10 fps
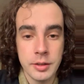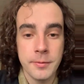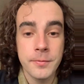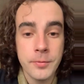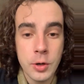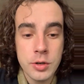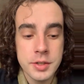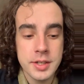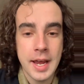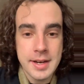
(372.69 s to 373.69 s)
the
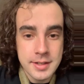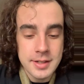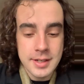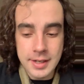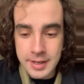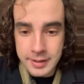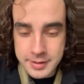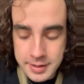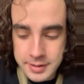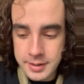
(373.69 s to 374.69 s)
first entity in
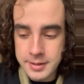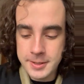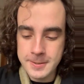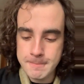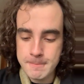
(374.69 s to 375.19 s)
existence.